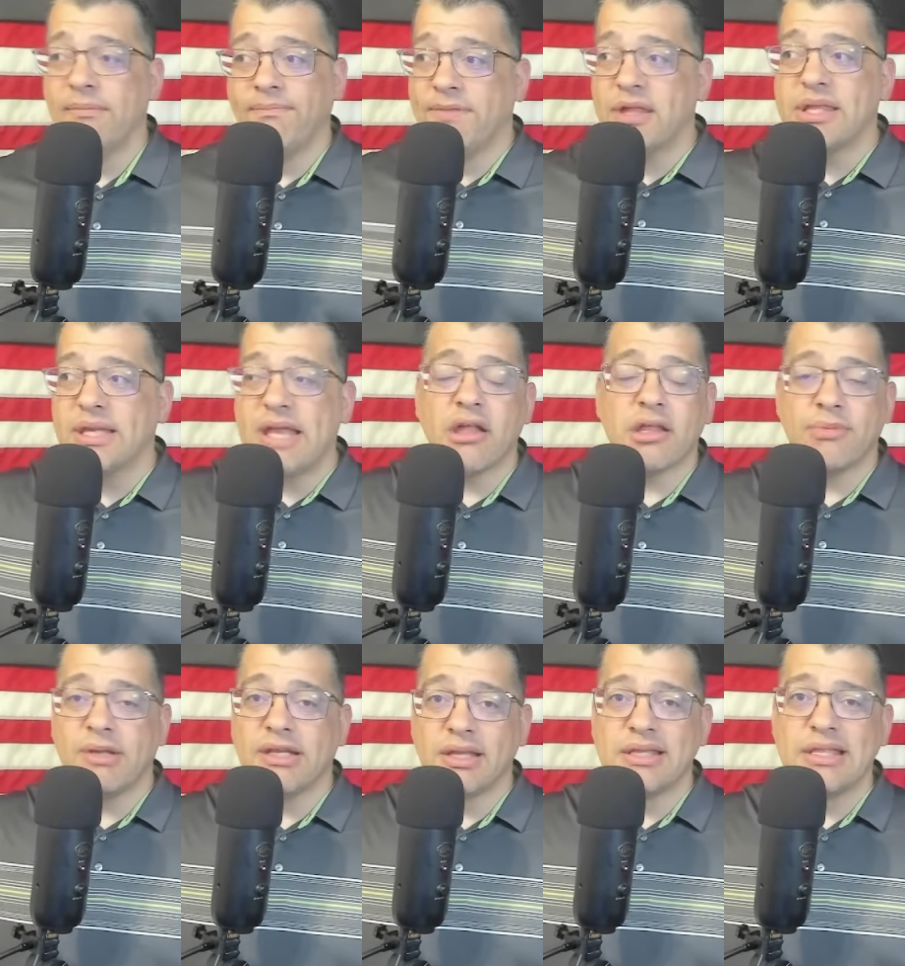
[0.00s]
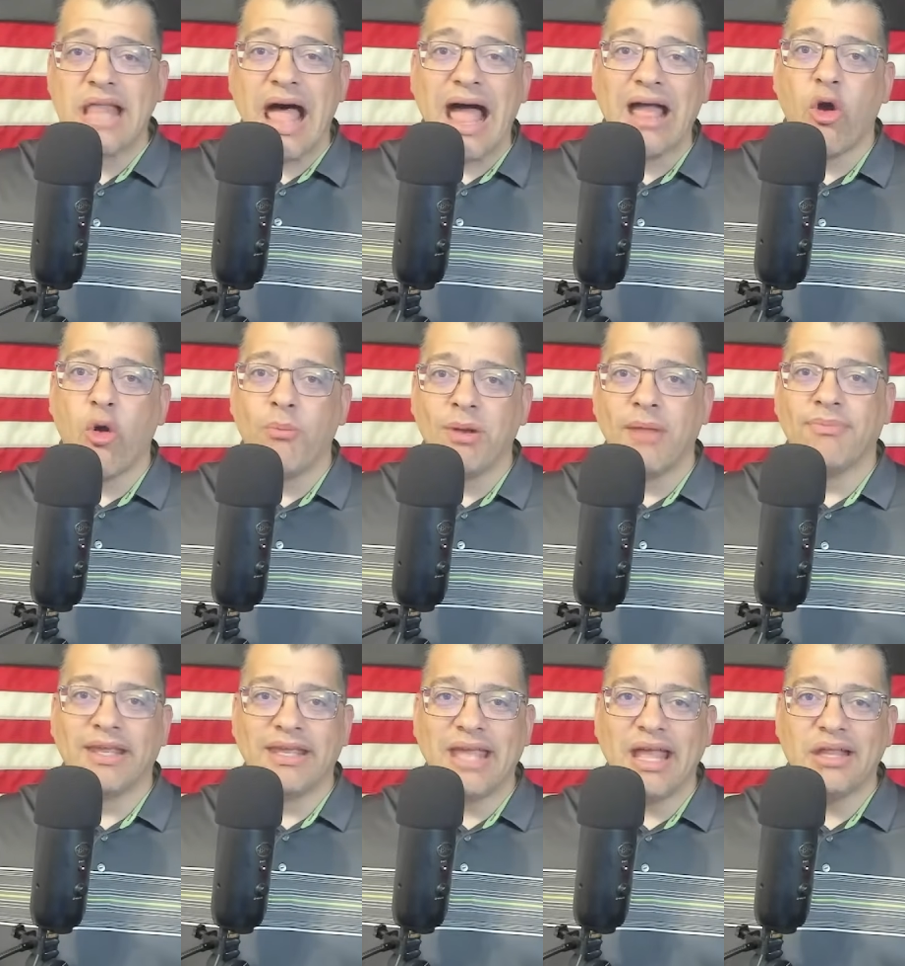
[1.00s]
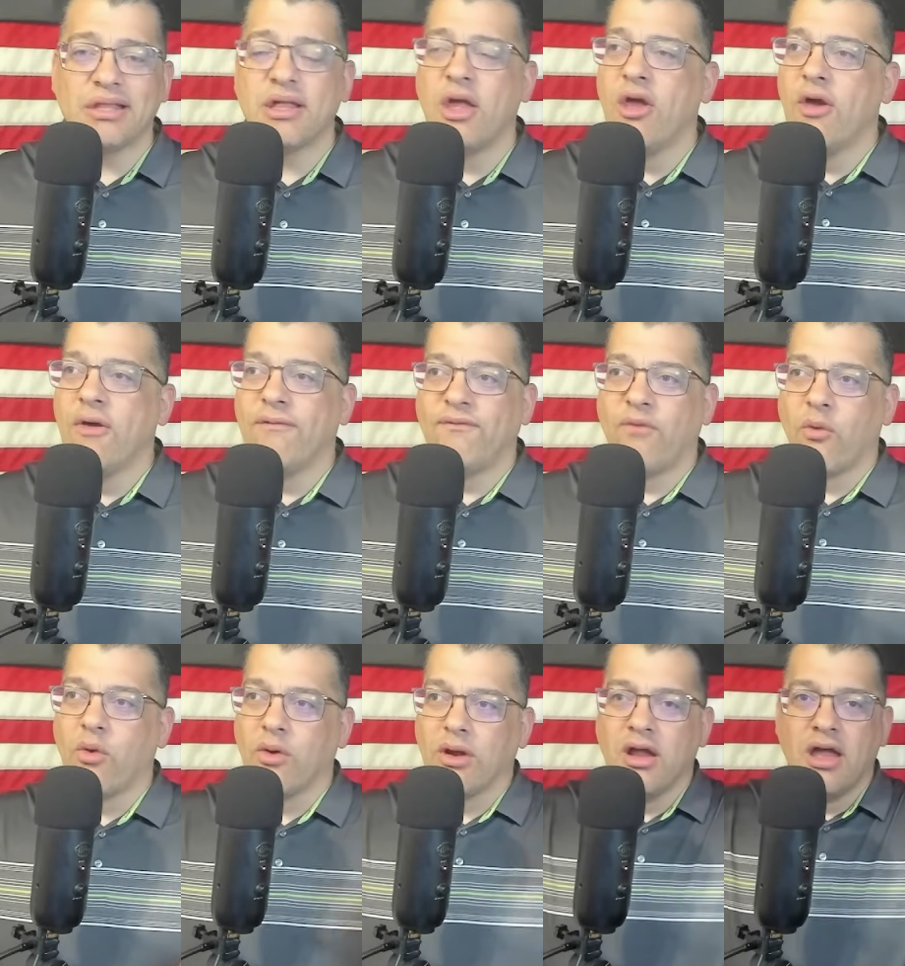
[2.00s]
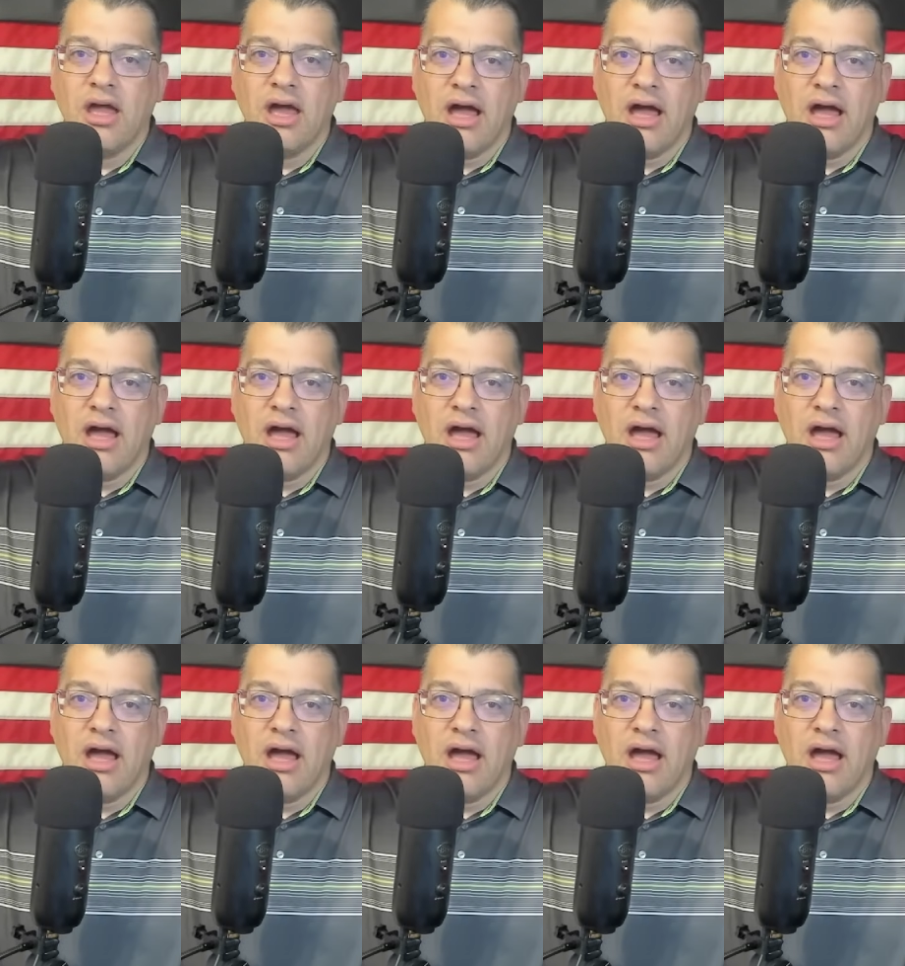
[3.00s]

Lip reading: This announcement does not open up the gates for,